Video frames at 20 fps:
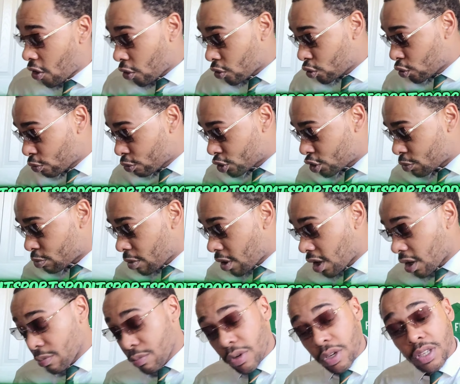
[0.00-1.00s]
All due
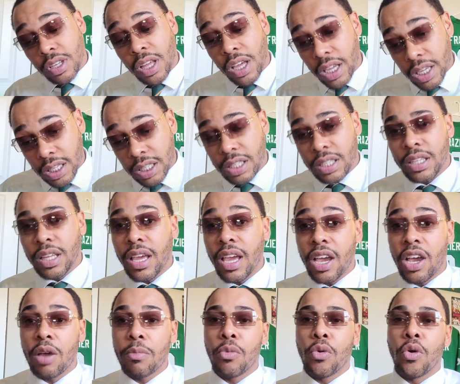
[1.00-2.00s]
respect, but like, yeah,
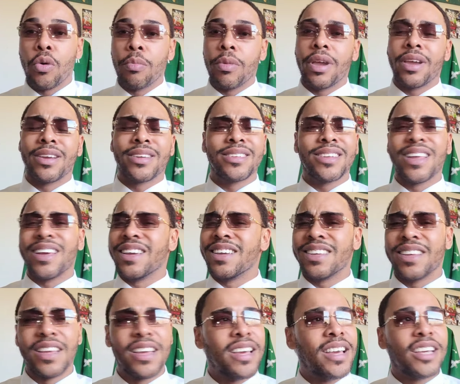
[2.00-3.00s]
come on, man. Like,
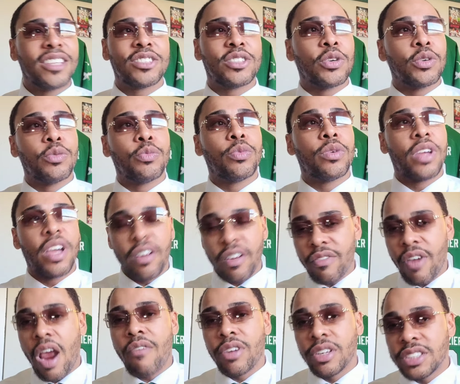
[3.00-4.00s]
so
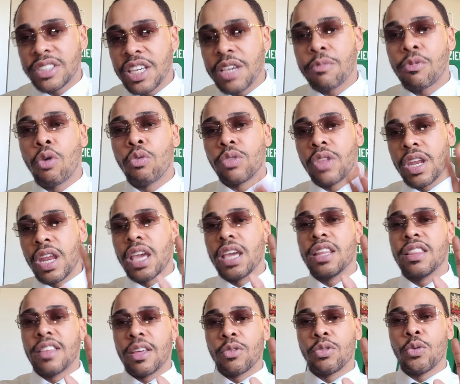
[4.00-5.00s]
every, every team go through they,
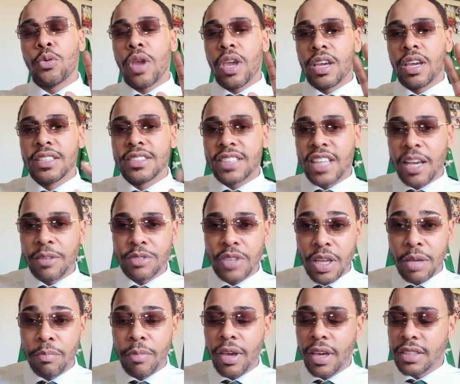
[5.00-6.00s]
do their good times and
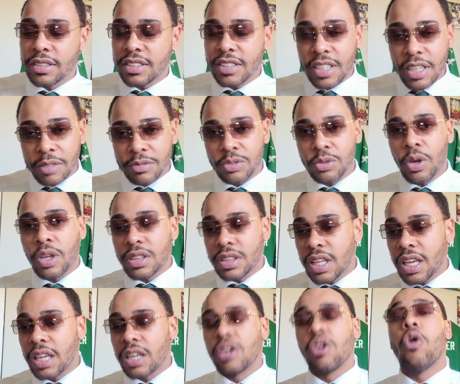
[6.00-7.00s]
their bad times. So I
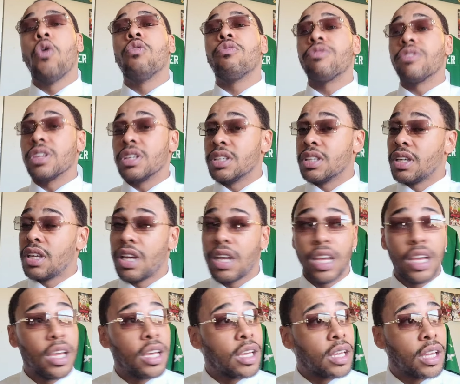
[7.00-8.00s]
think hopefully,
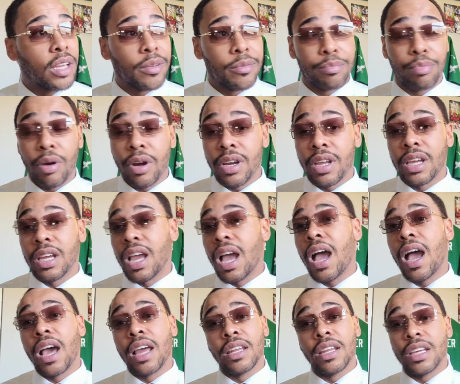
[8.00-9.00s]
pray to
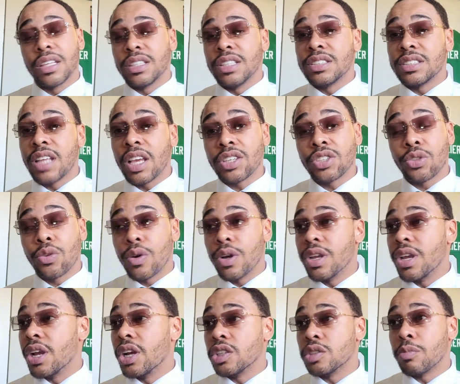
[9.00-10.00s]
God, like these next
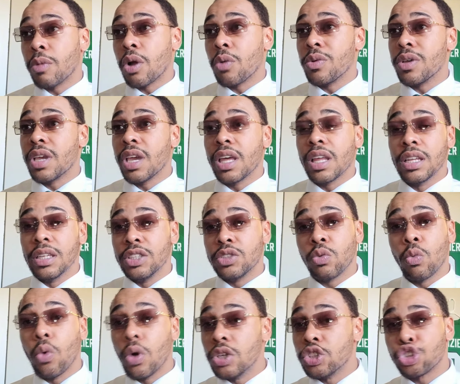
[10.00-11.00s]
three years, bro, we get at least
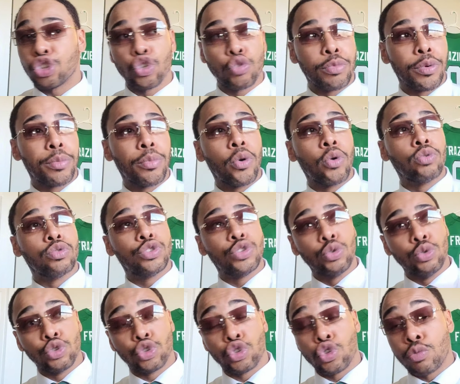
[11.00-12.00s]
one Super Bowl,
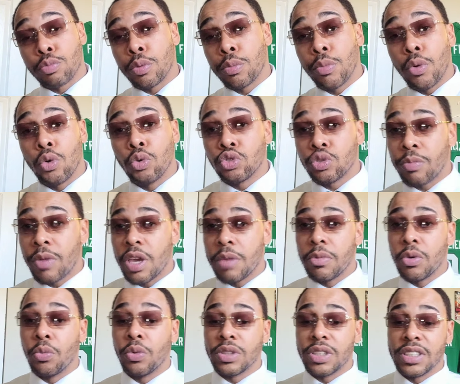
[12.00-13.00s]
two Super Bowls,
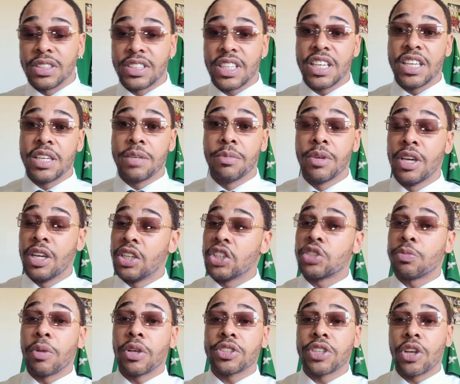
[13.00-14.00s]
maybe with the team,
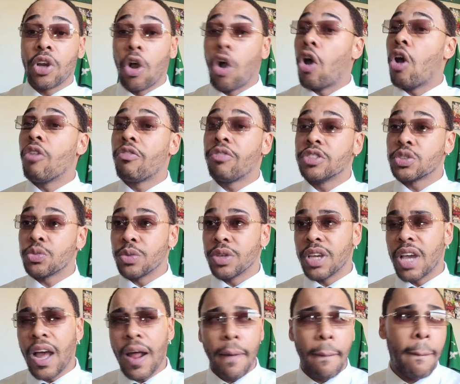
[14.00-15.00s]
especially the offense we
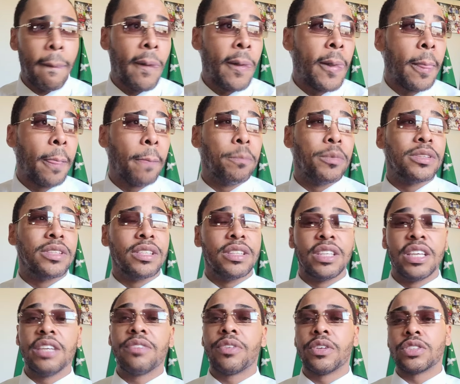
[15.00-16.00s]
got. But the
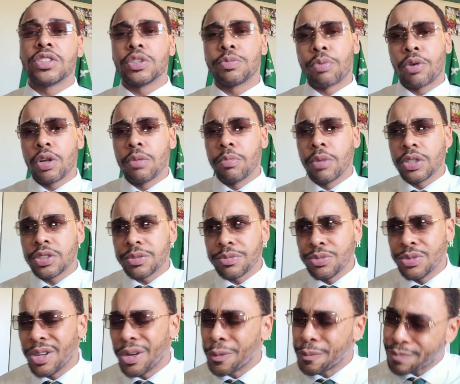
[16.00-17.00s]
defense is pretty much,
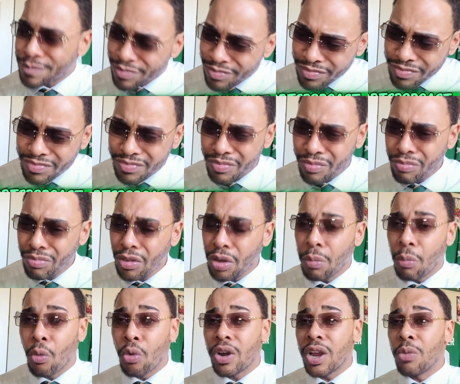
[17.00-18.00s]
you know,
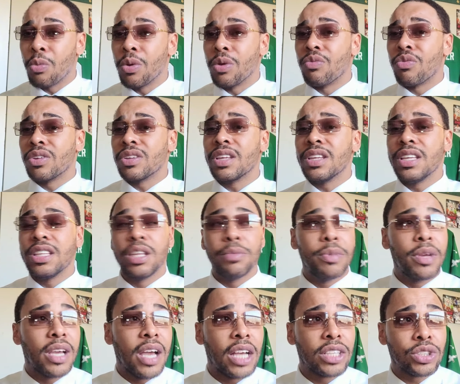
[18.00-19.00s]
more that we really need to
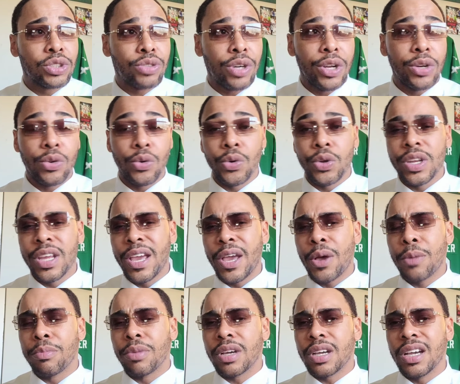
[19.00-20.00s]
be concentrating on
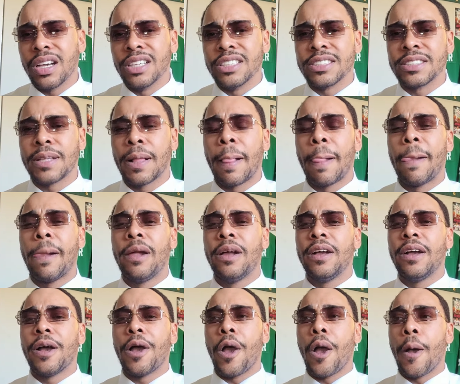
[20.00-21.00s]
now because
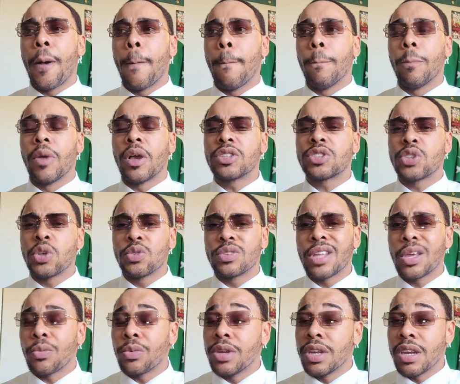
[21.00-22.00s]
um, I still
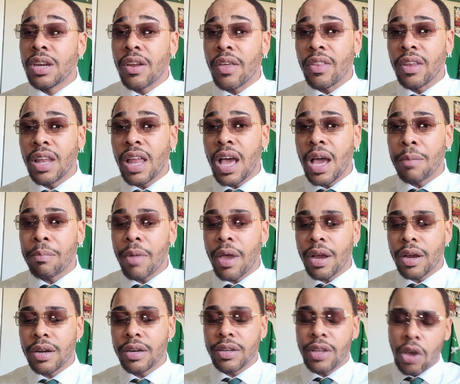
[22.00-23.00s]
think we need another
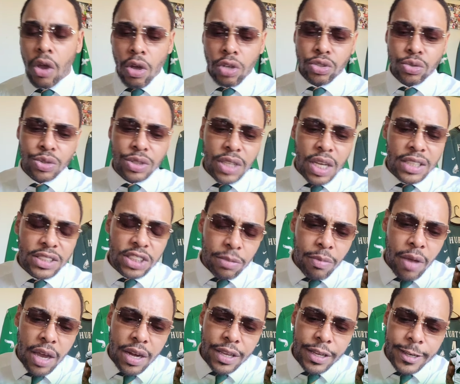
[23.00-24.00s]
linebacker. They also signed
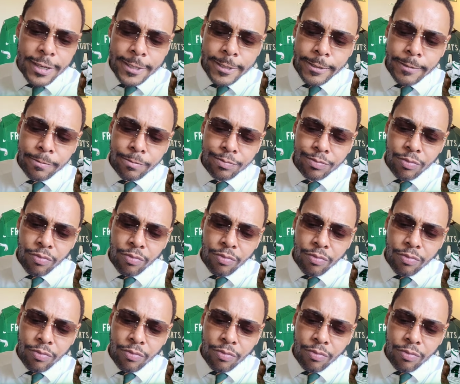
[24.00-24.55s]
somebody. Uh,